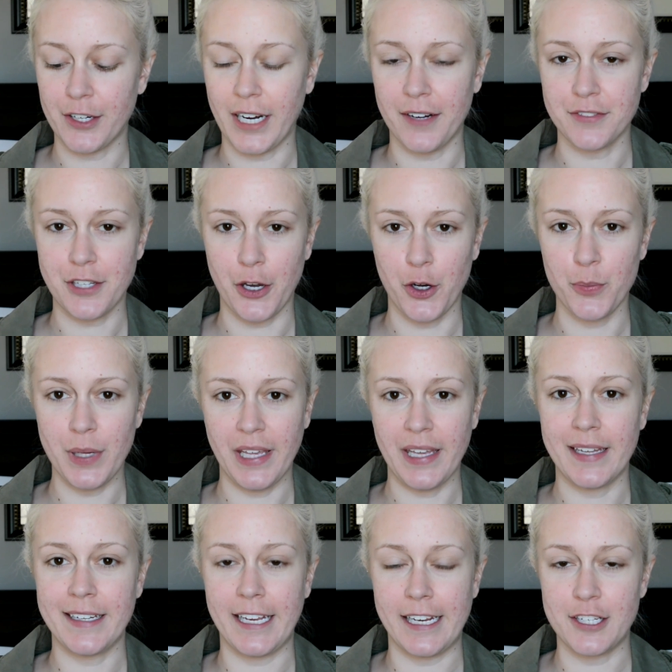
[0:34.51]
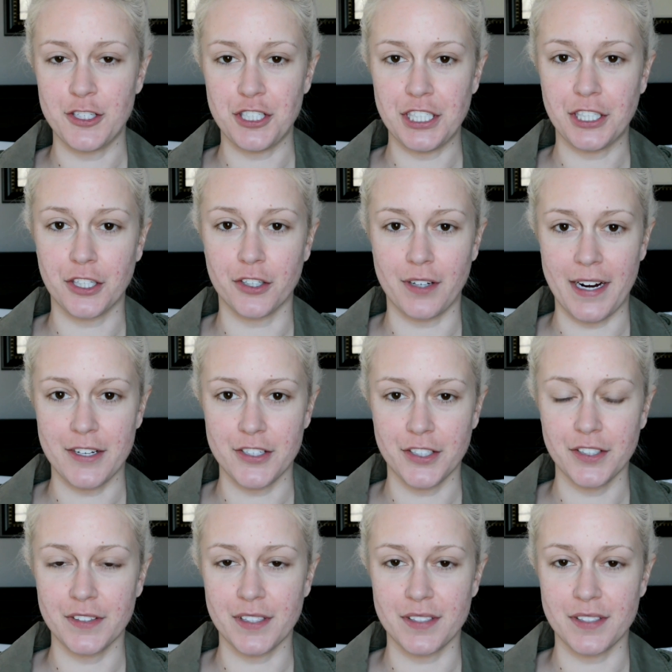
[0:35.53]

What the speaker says: Graftobian HD Corrector.